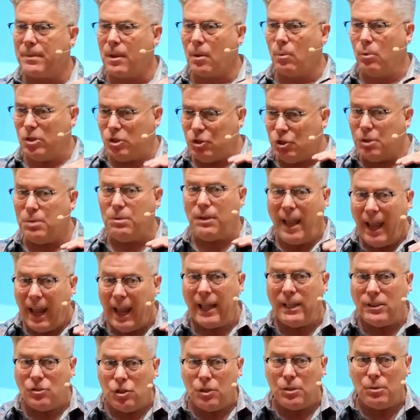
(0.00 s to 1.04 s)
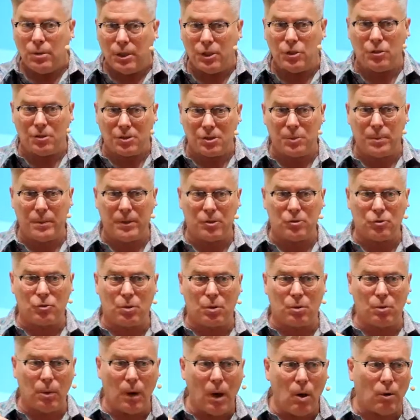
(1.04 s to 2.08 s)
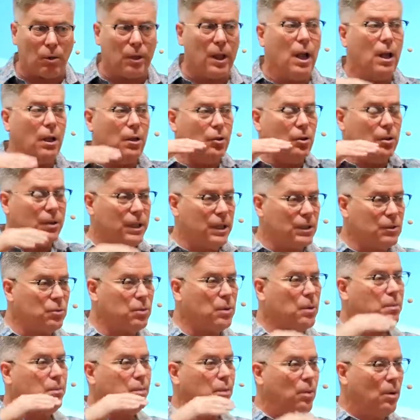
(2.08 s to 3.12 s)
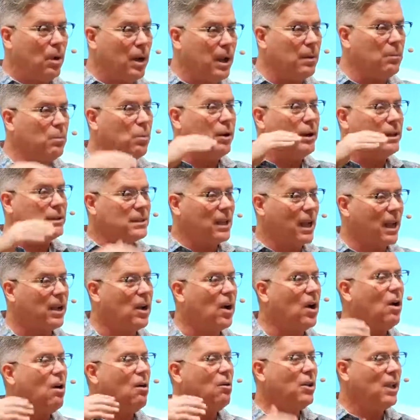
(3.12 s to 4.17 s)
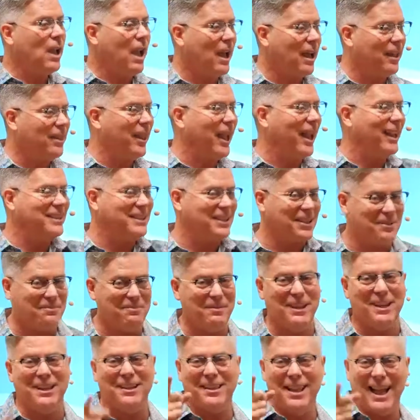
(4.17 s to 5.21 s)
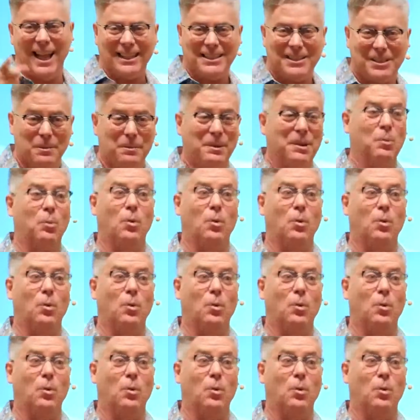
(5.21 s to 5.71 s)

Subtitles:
which you can do in your spiritual growth, you get to a point where it's like, oh yeah, that's in me and that's in me.